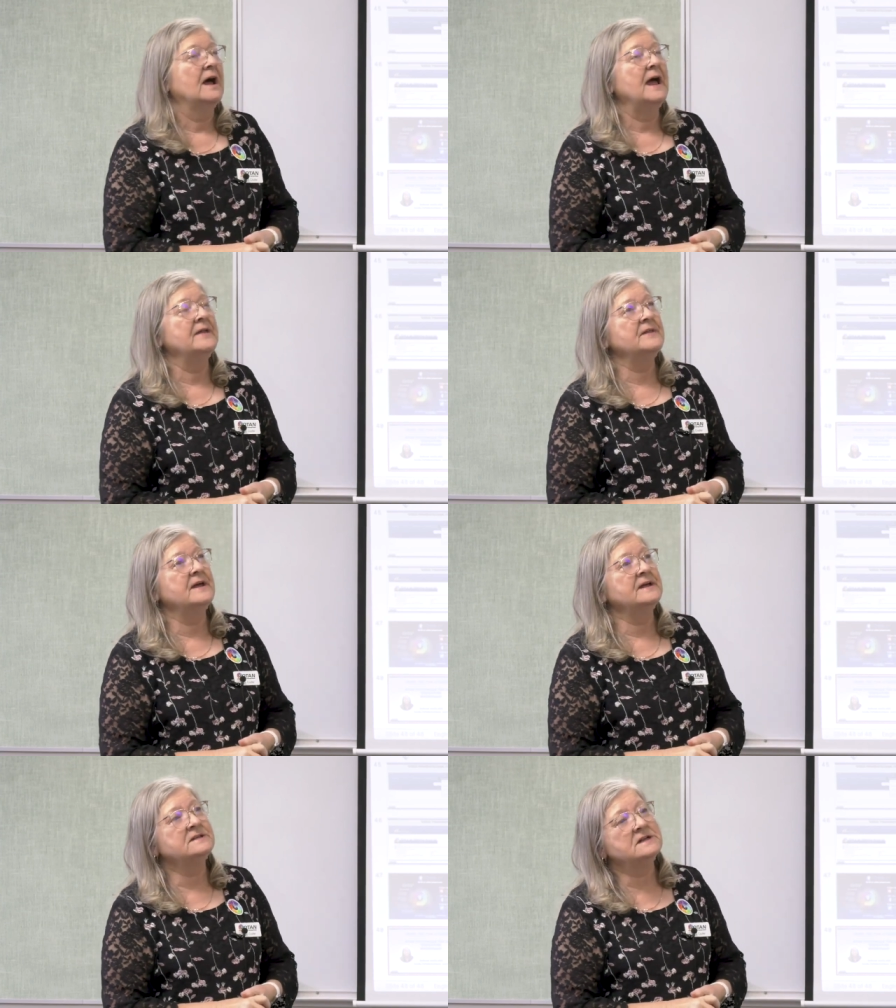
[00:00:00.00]
And
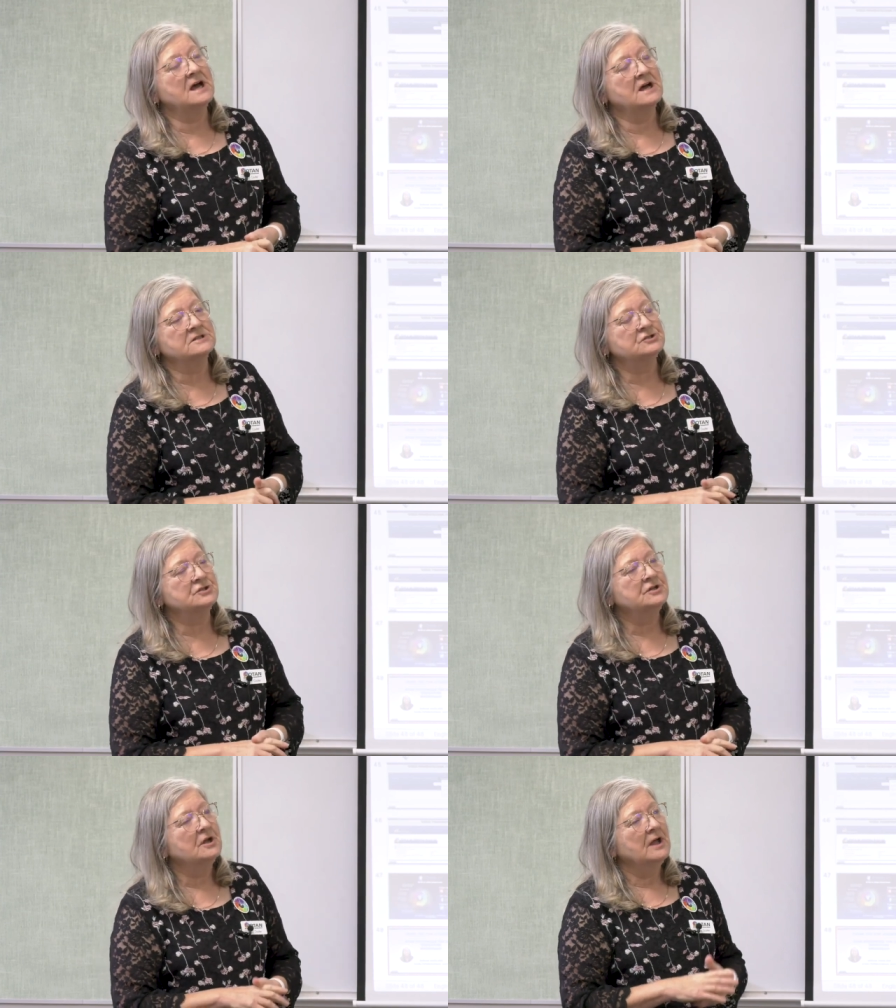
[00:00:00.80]
then uh,
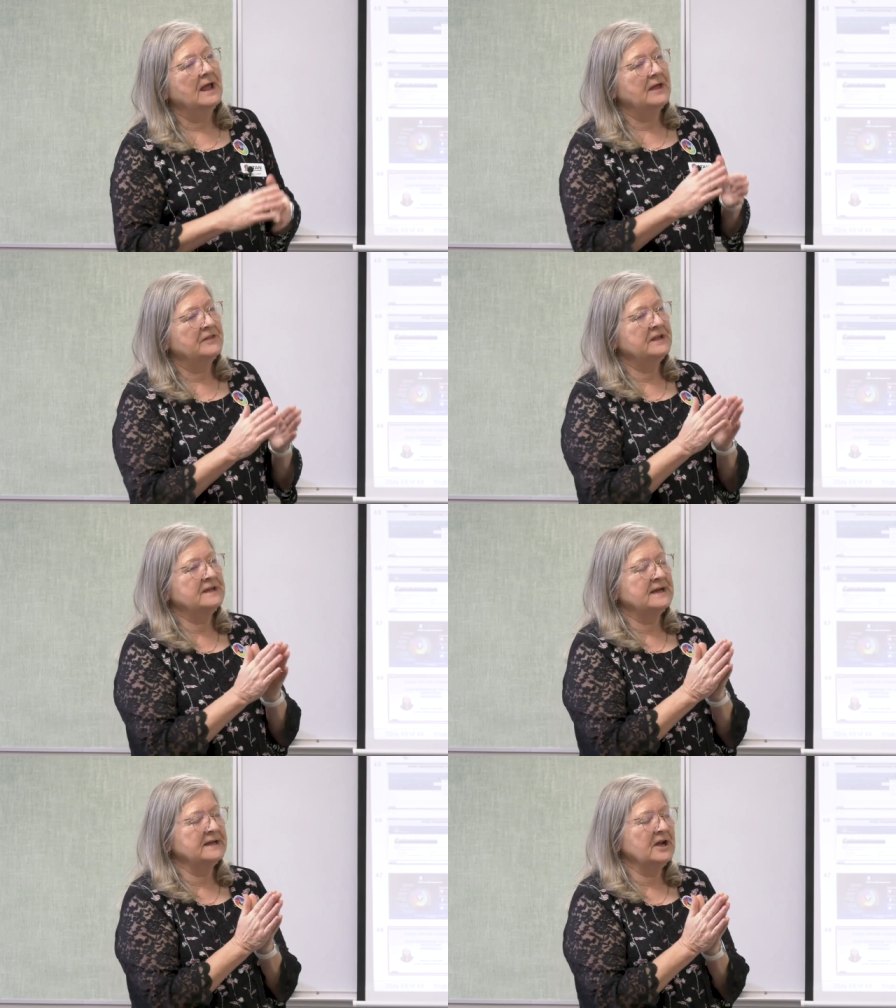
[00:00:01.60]
the
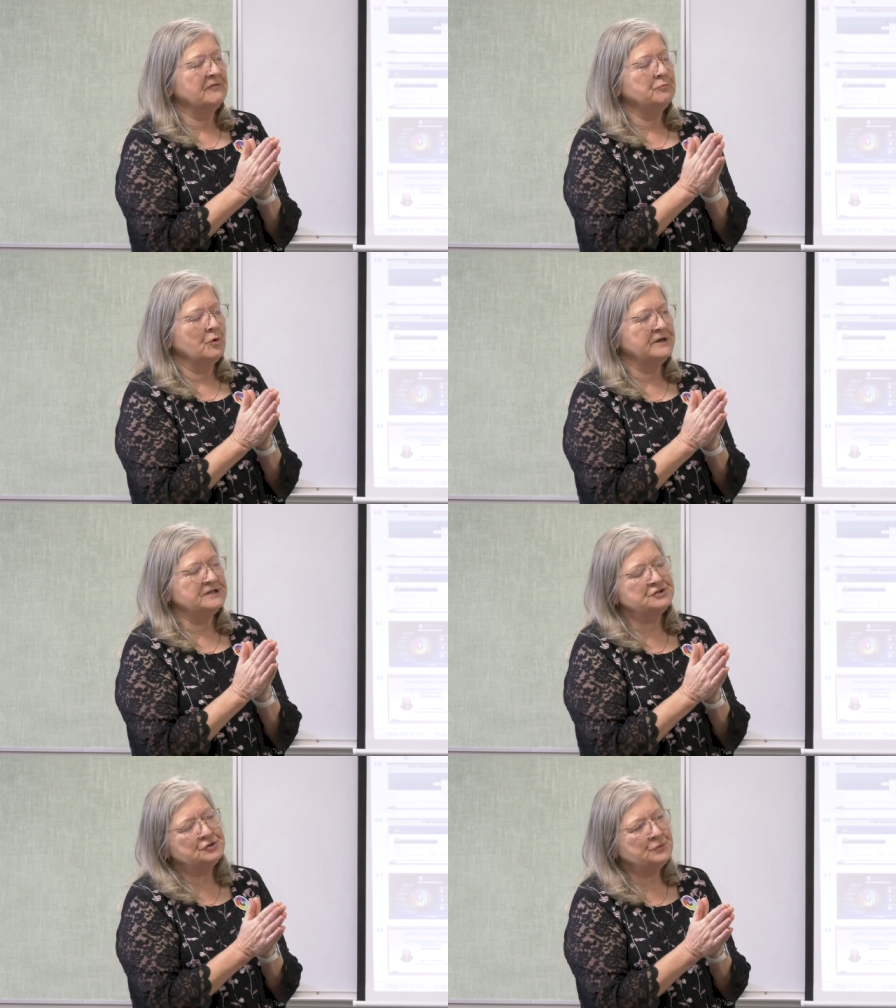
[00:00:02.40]
cutoff point
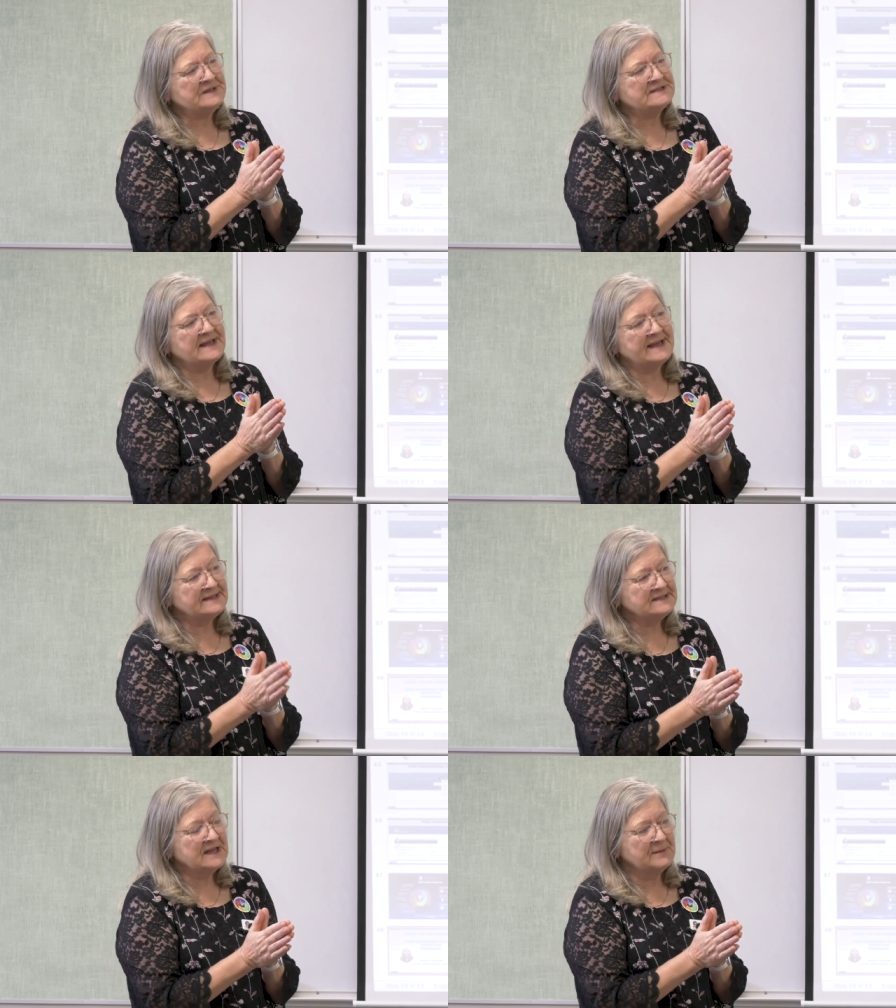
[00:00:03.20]
is two weeks
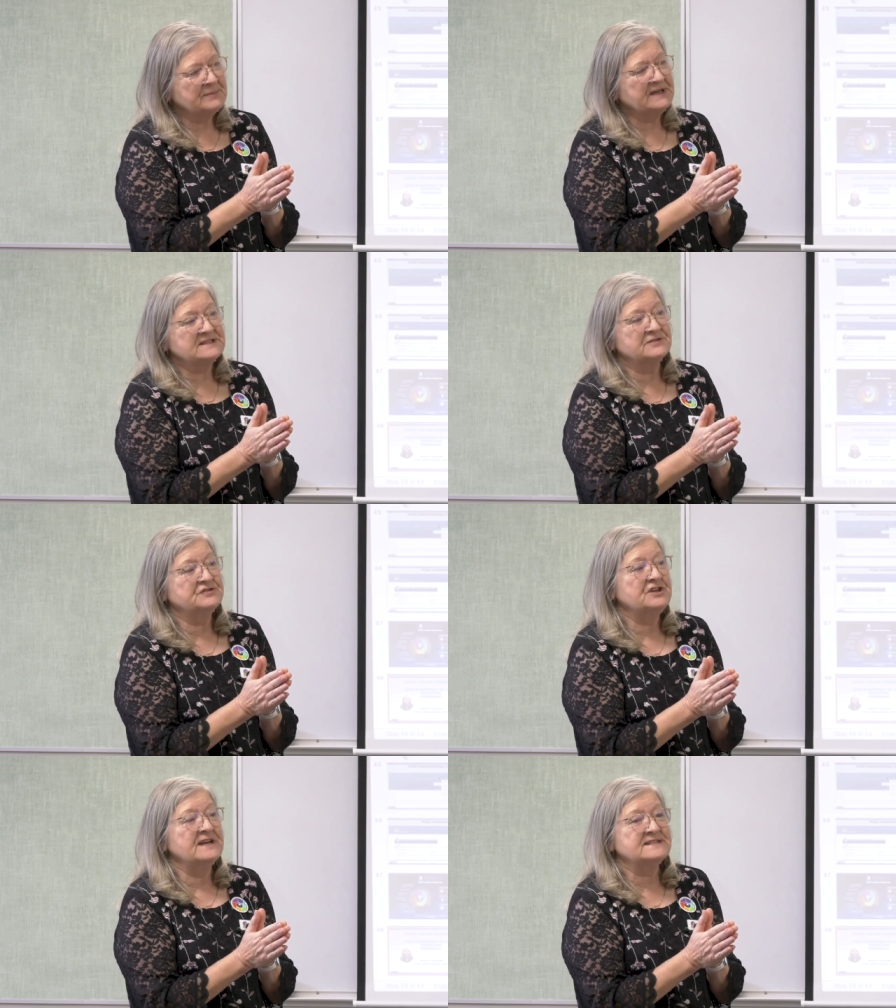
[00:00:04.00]
ahead of time because if
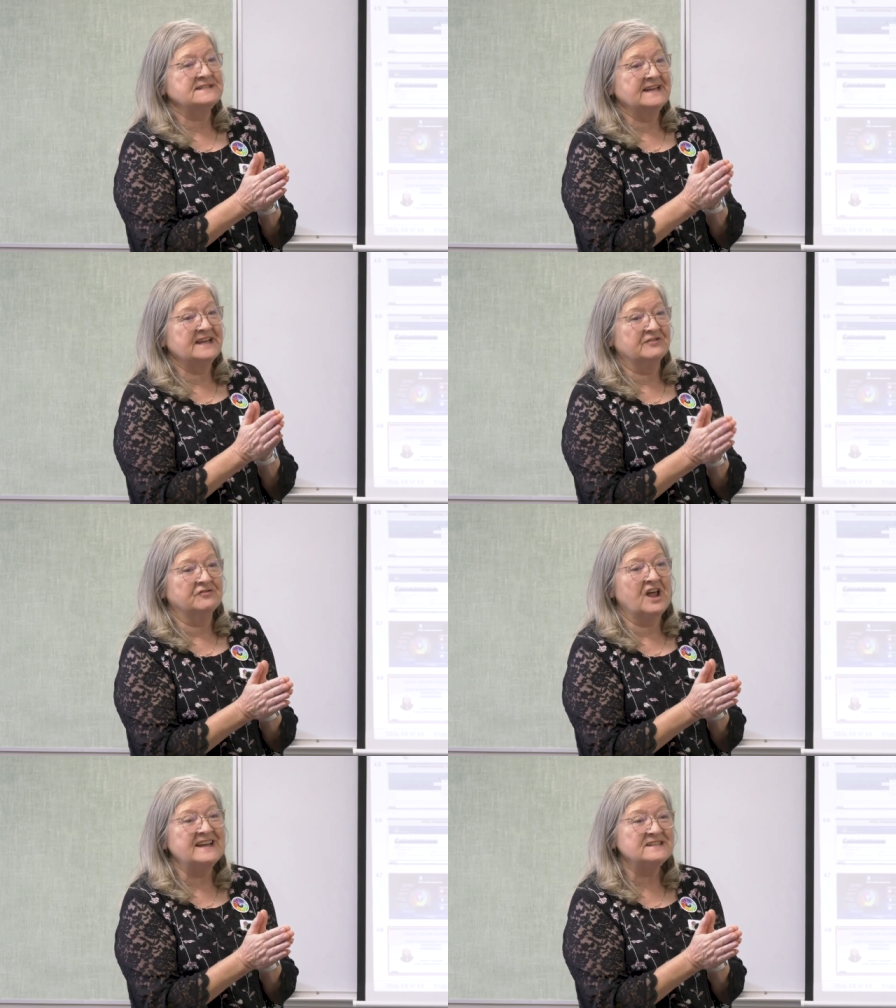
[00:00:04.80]
she has to get a
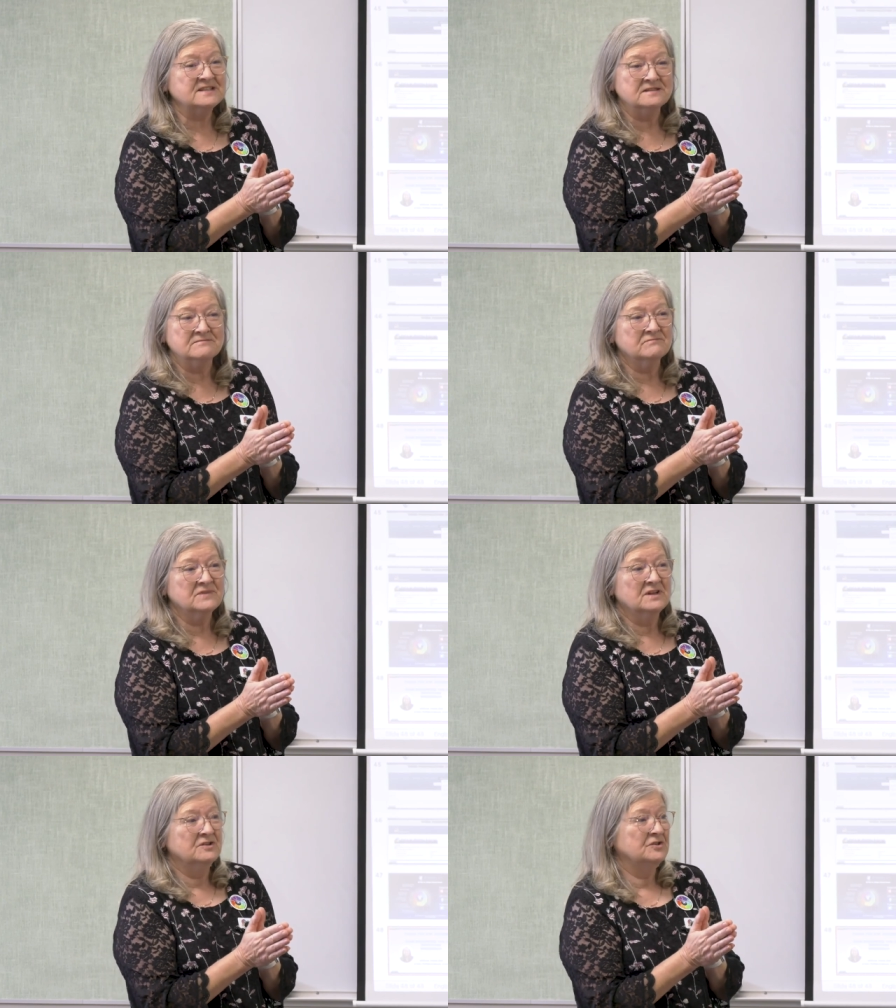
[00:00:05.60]
flight
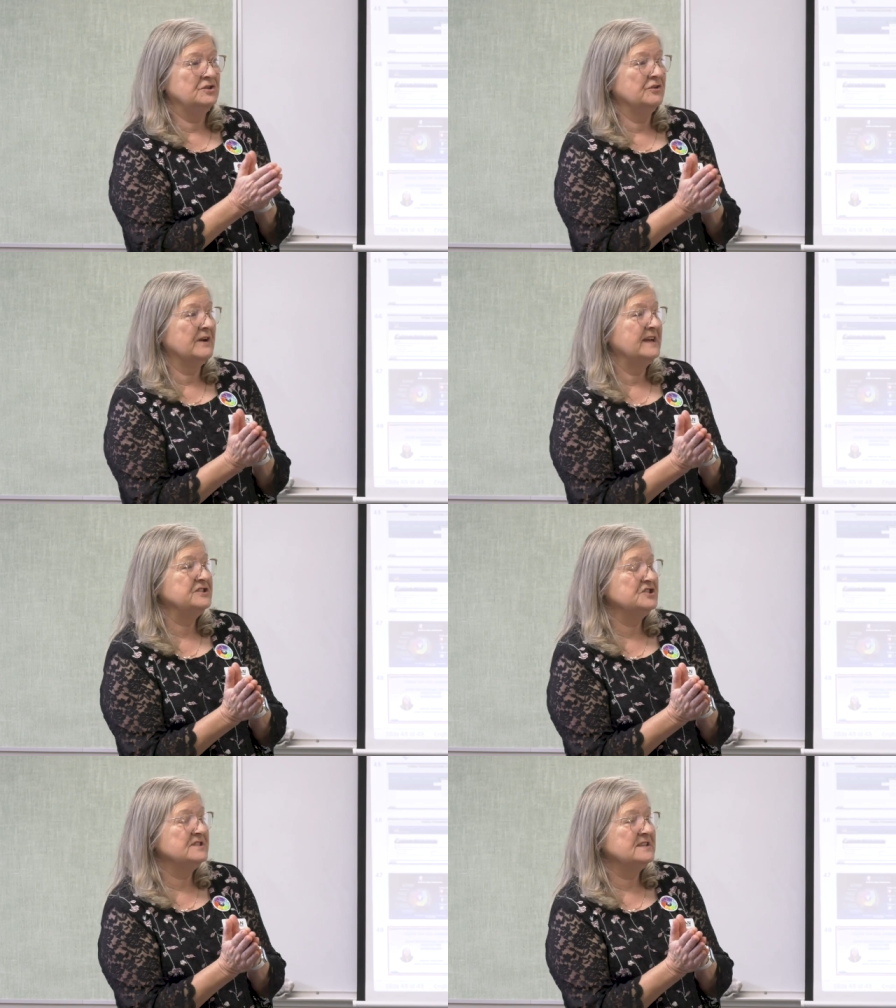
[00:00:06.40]
to your
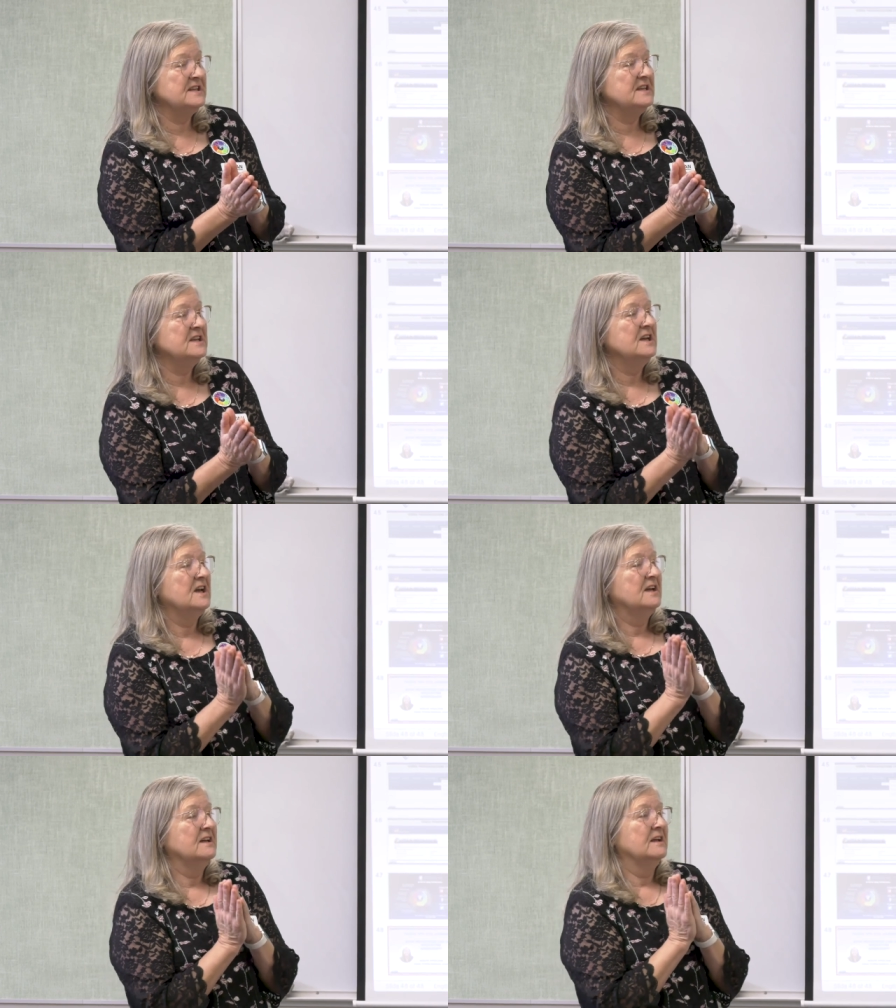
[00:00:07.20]
agency,
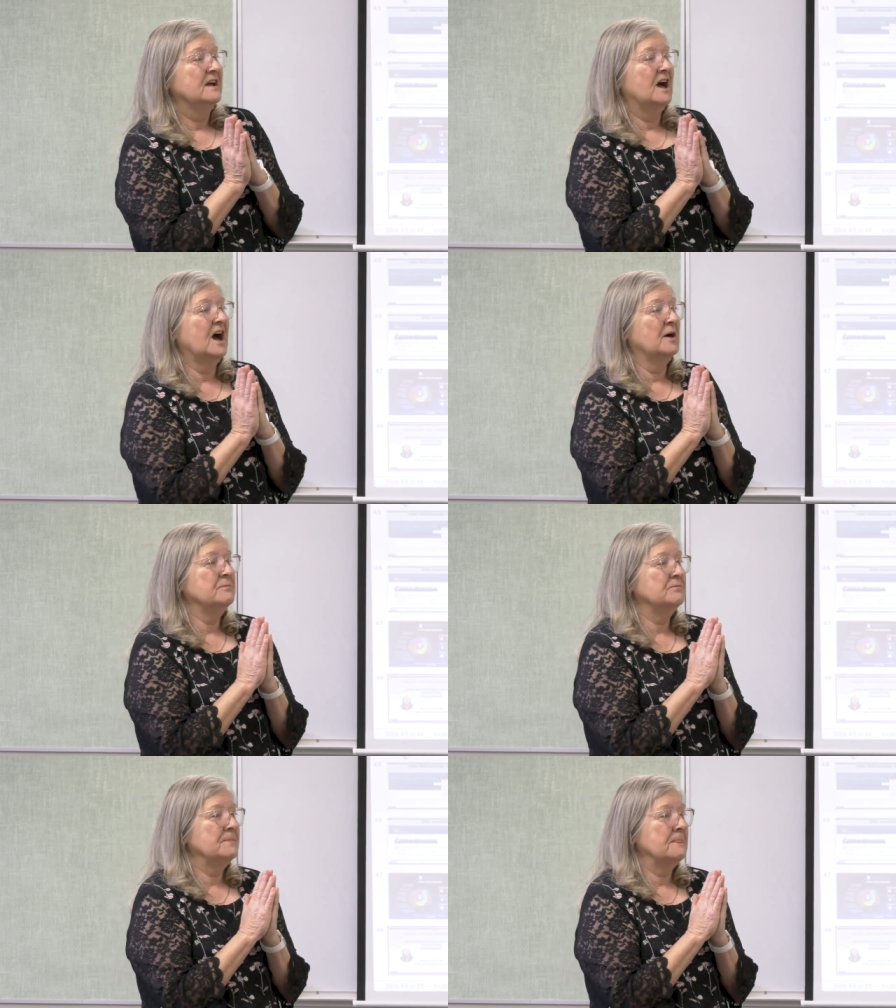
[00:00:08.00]
um,